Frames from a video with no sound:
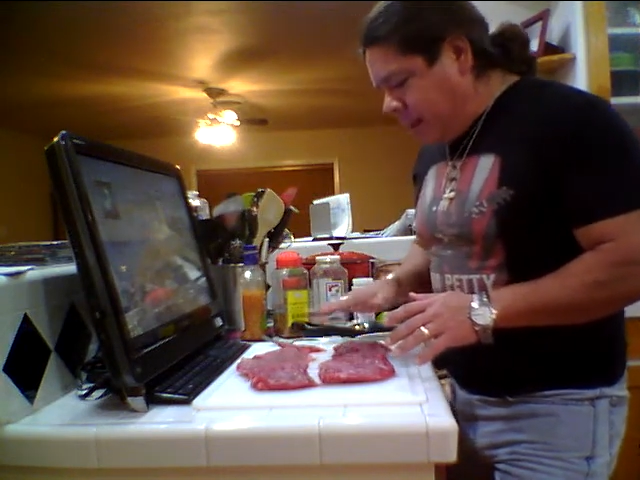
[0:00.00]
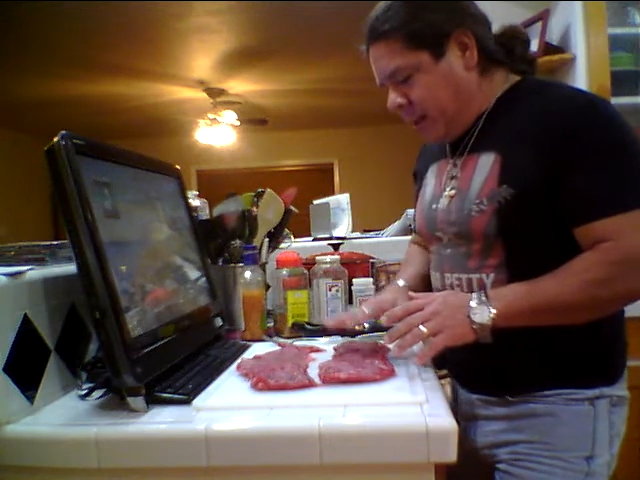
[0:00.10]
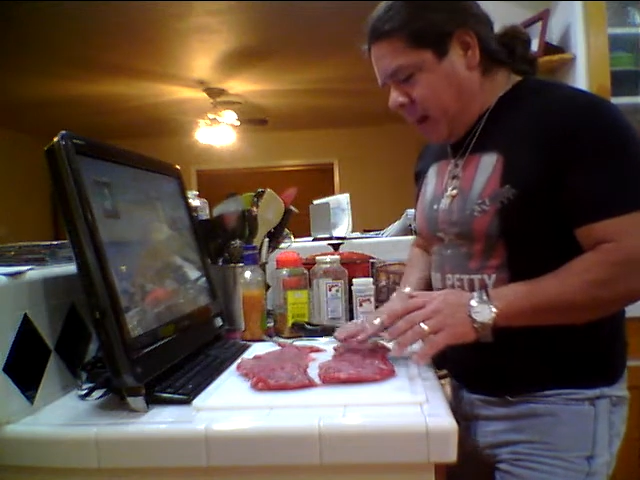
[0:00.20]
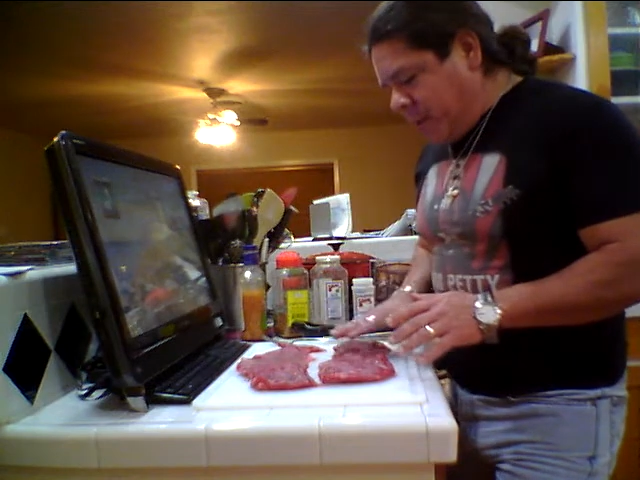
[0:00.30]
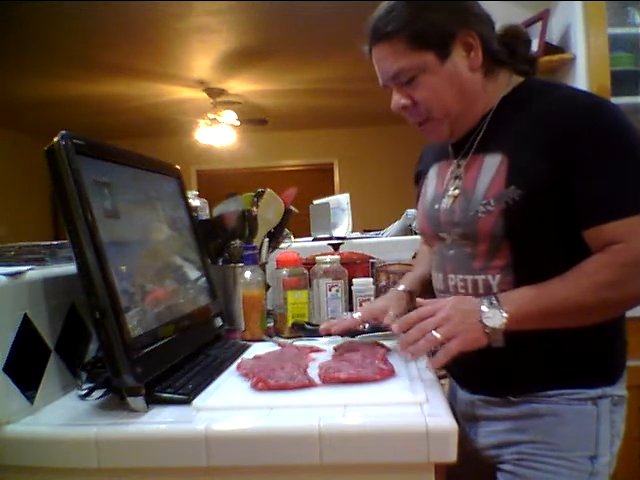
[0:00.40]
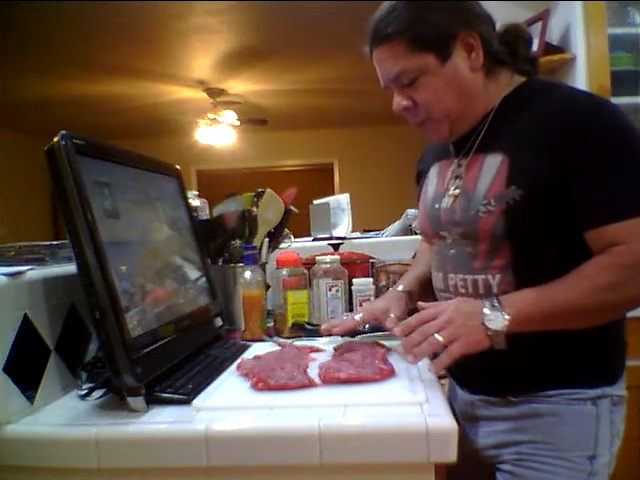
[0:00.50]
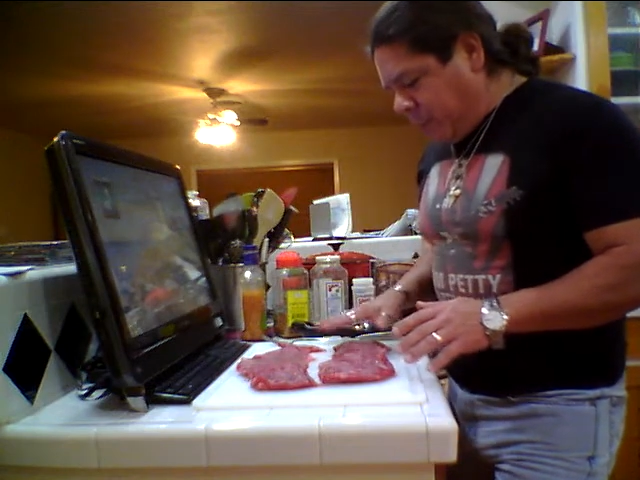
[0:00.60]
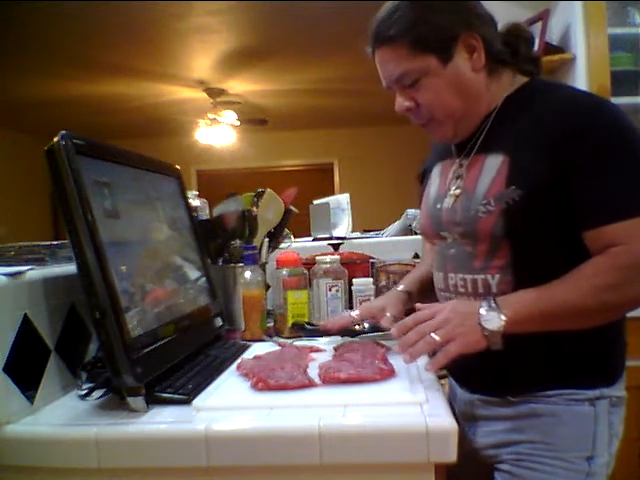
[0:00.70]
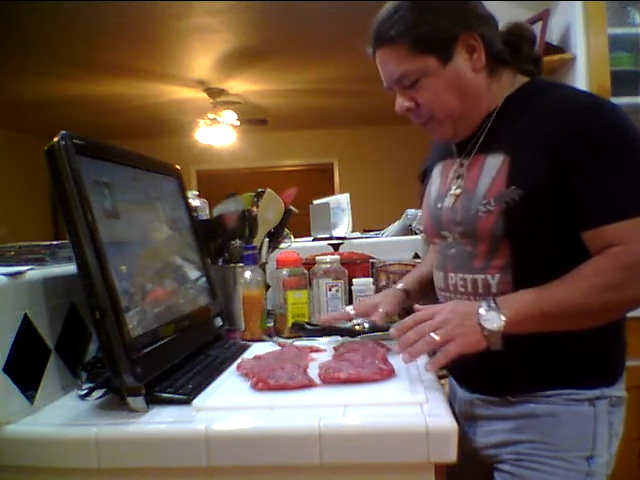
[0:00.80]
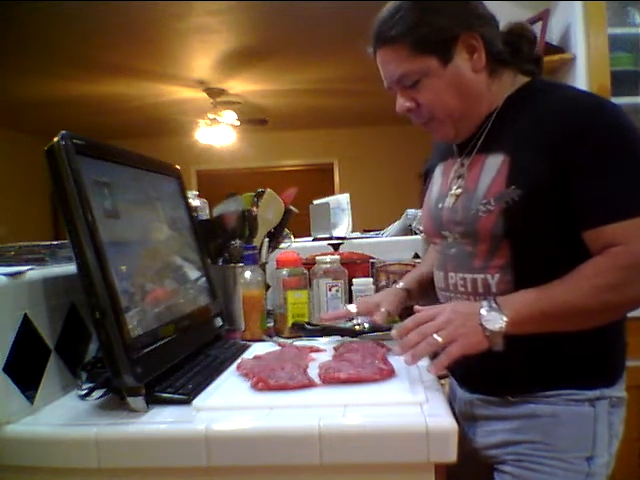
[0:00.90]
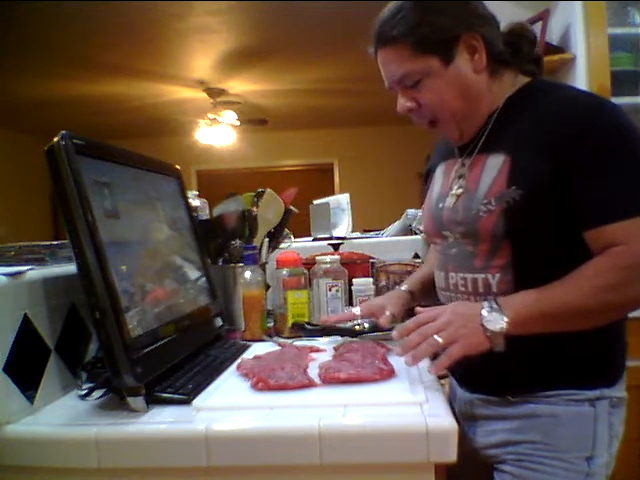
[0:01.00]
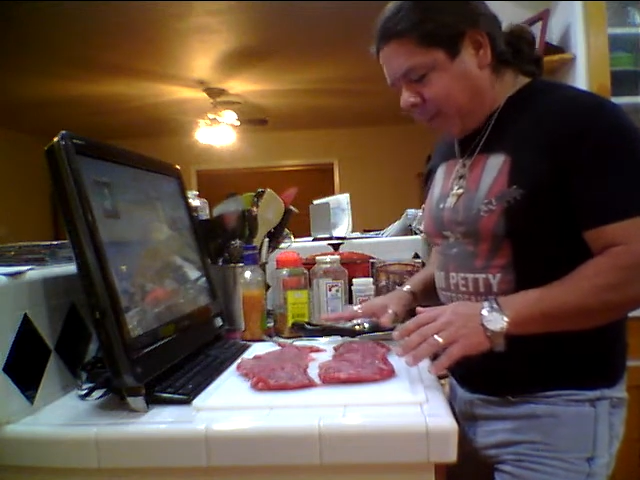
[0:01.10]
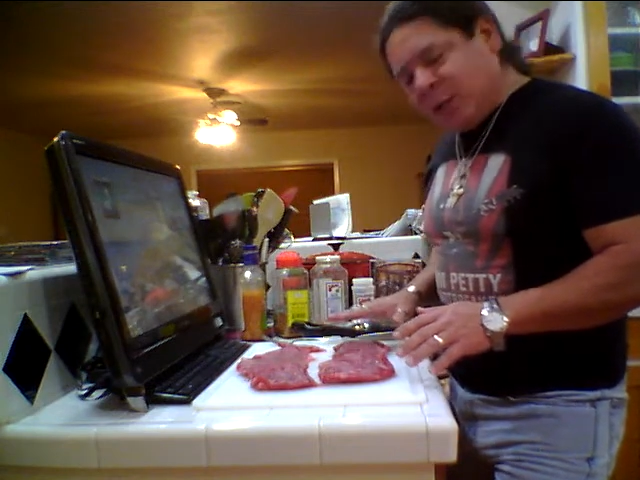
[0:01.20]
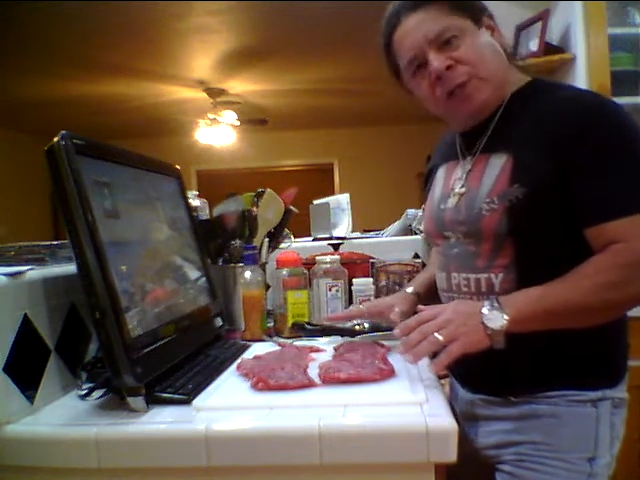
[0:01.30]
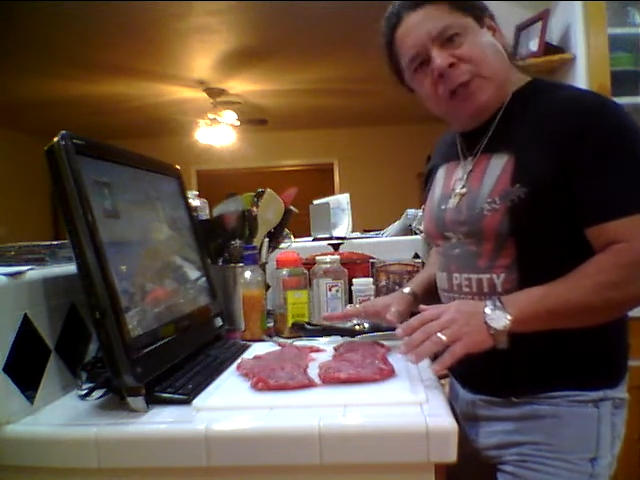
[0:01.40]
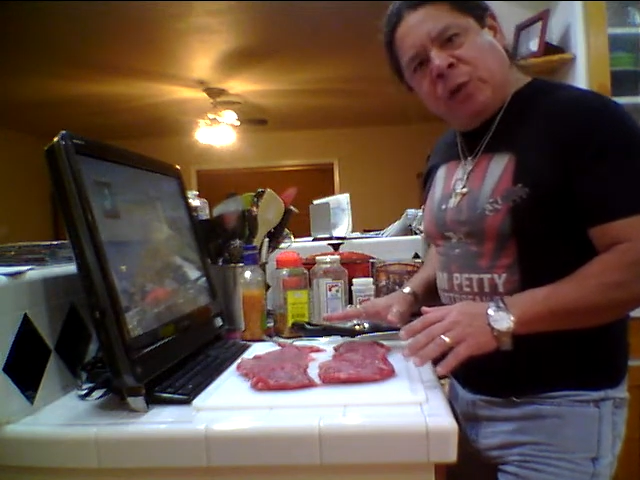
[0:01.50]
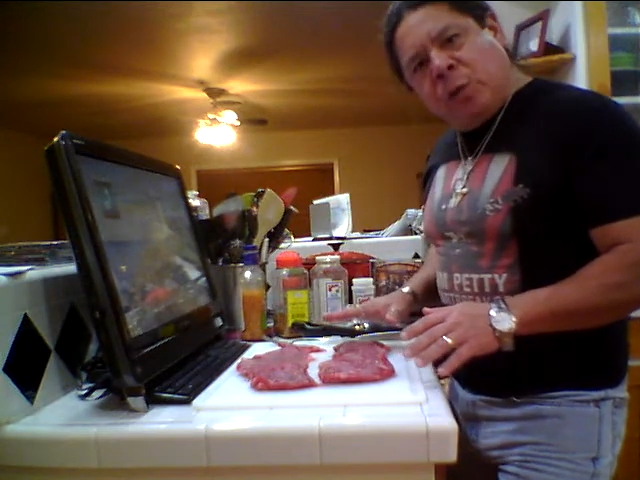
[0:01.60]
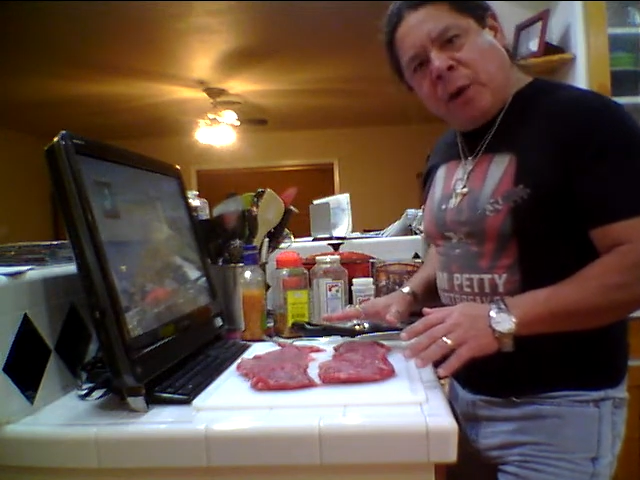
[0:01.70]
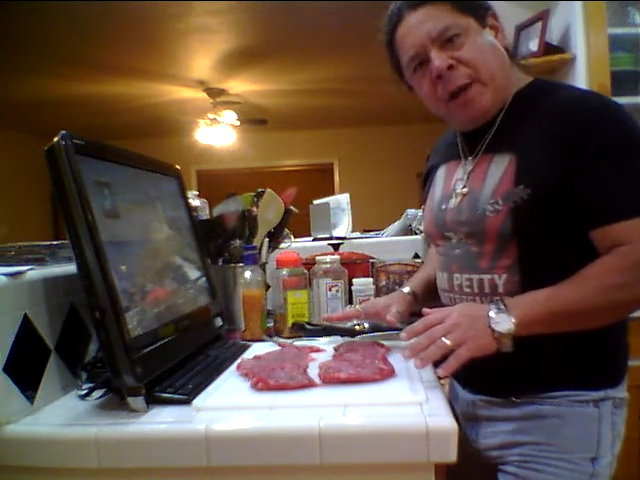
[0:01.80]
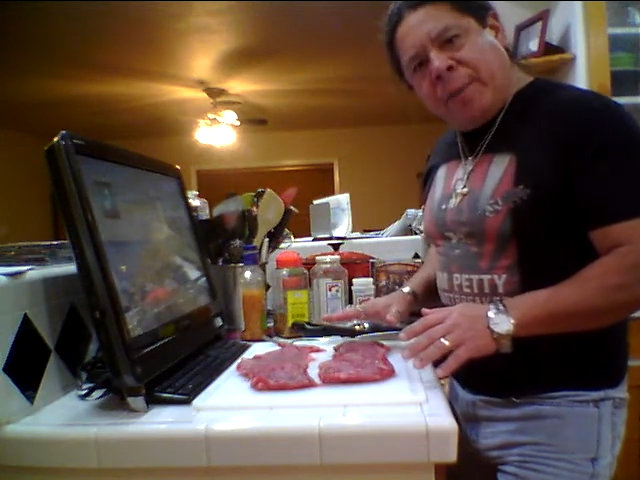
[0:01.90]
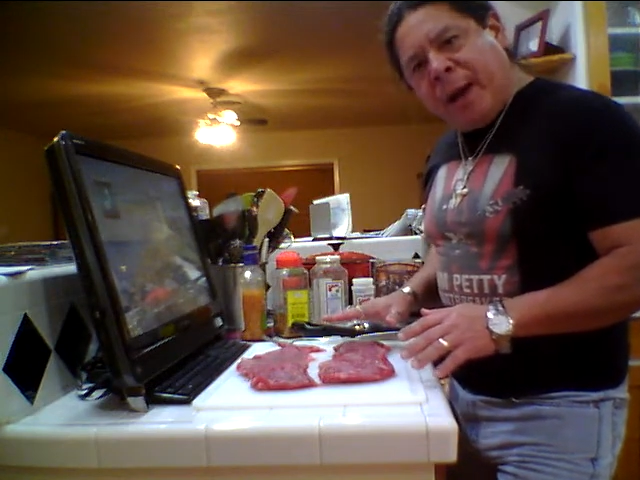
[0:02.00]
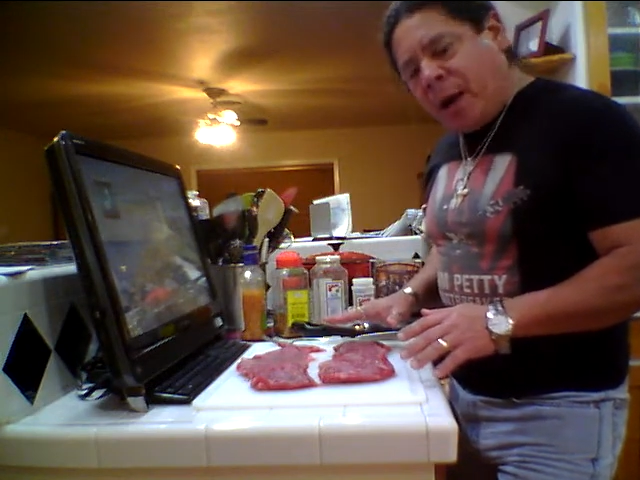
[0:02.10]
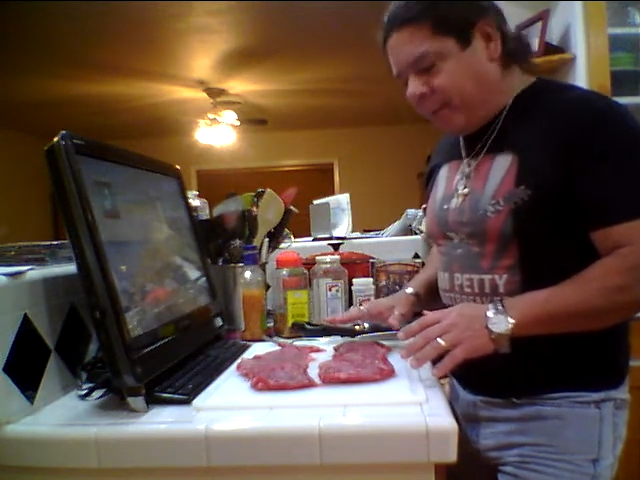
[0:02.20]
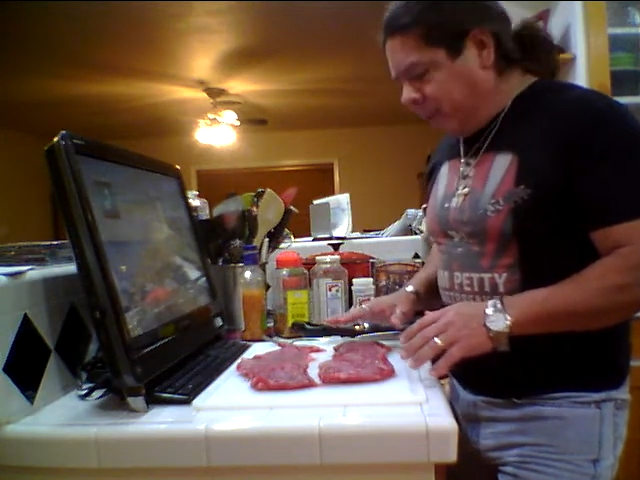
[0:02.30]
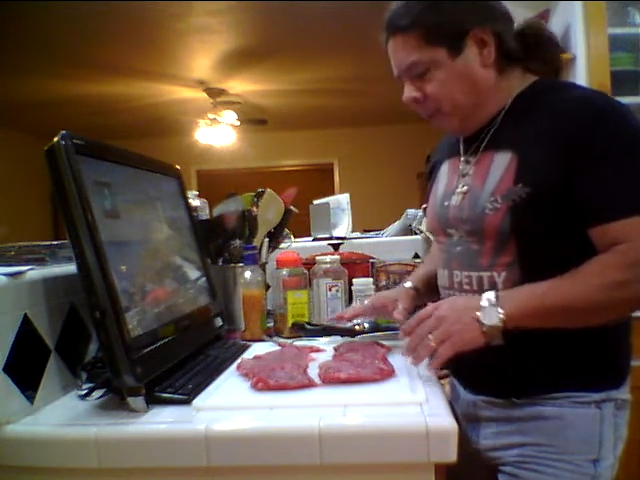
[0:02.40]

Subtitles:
not much really fat that you need to worry about.